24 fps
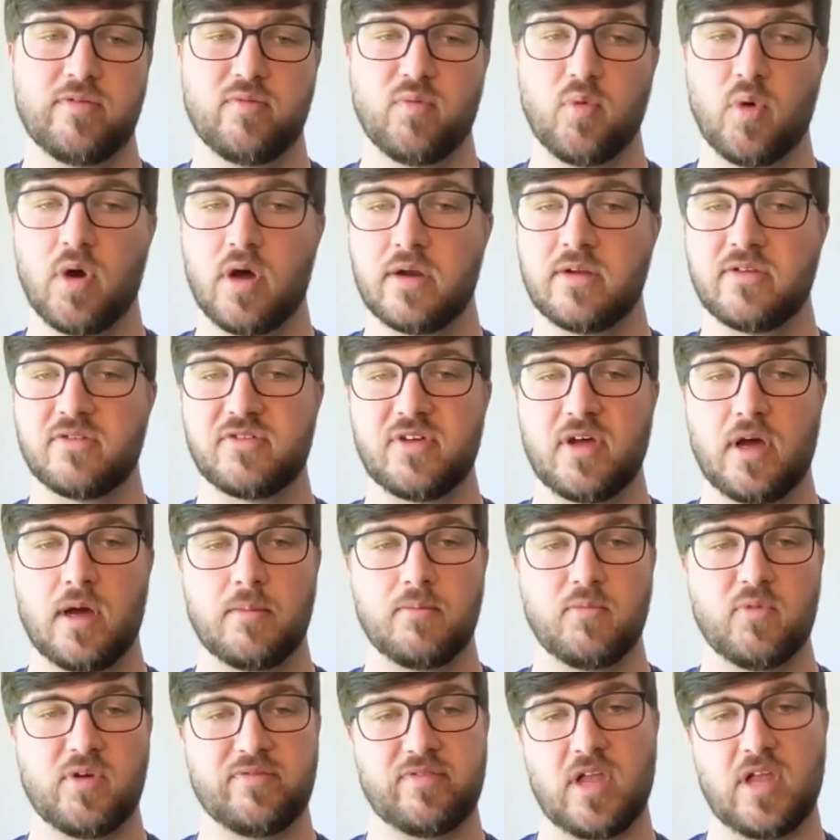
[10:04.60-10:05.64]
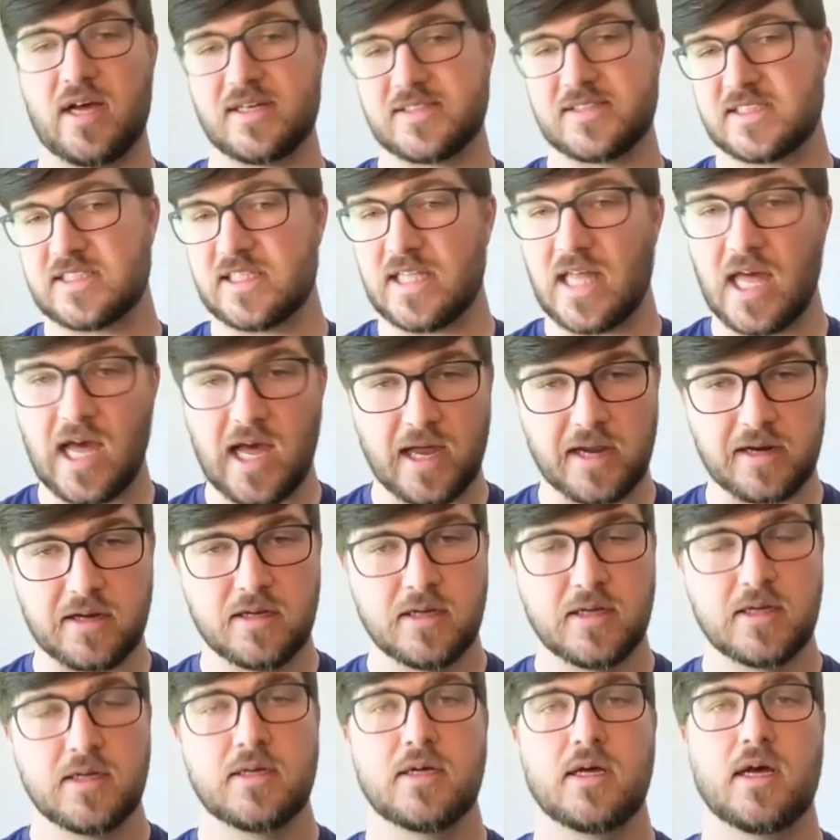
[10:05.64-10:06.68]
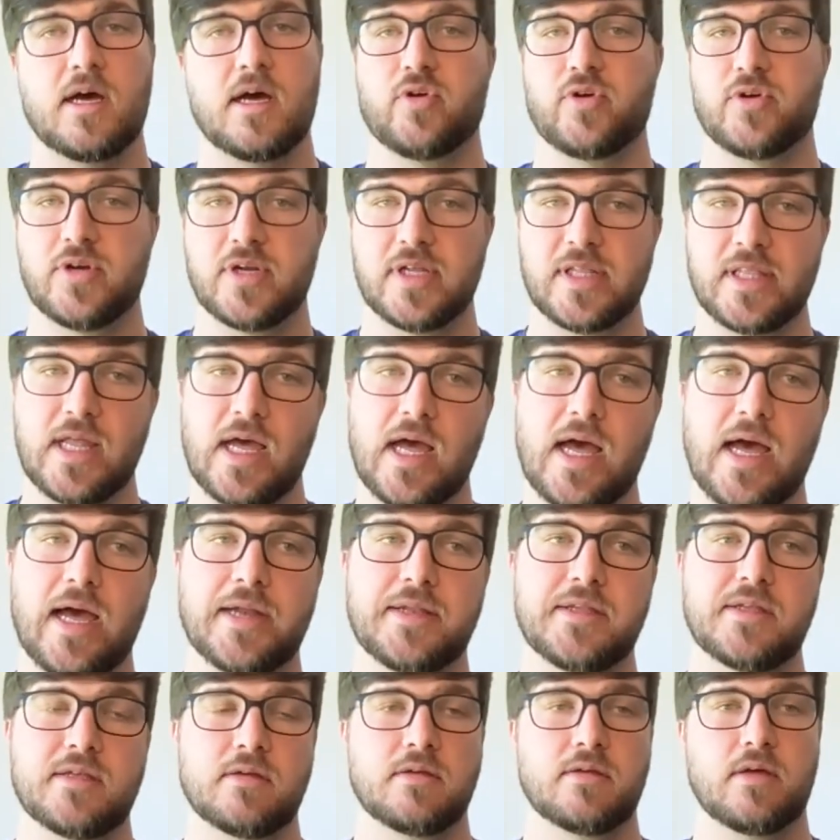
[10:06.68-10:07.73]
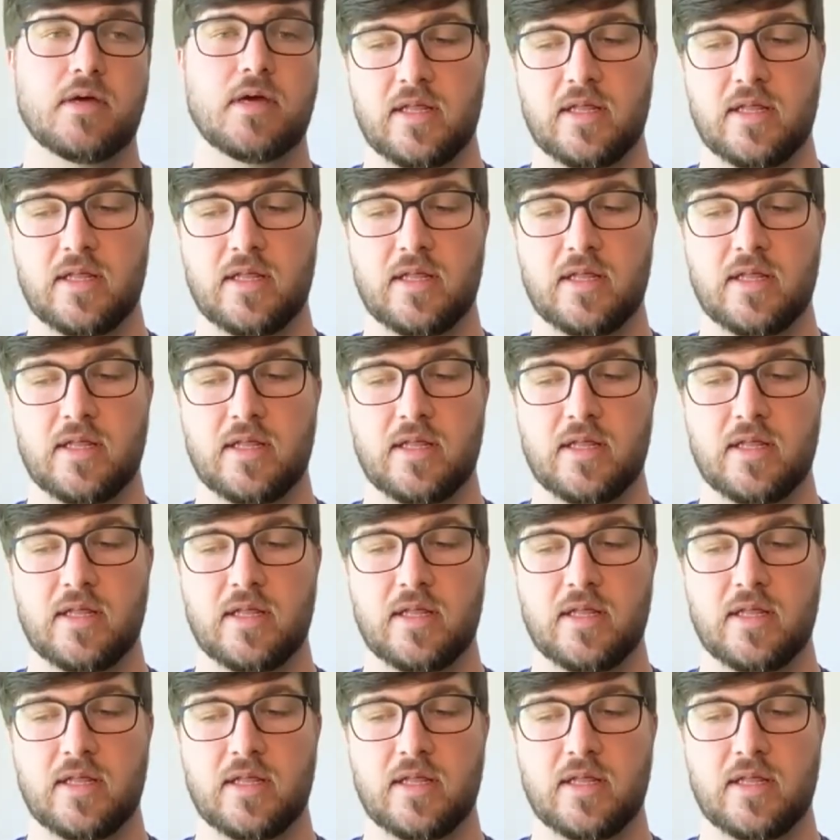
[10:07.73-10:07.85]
We've won some, we've lost a lot, learned a lot.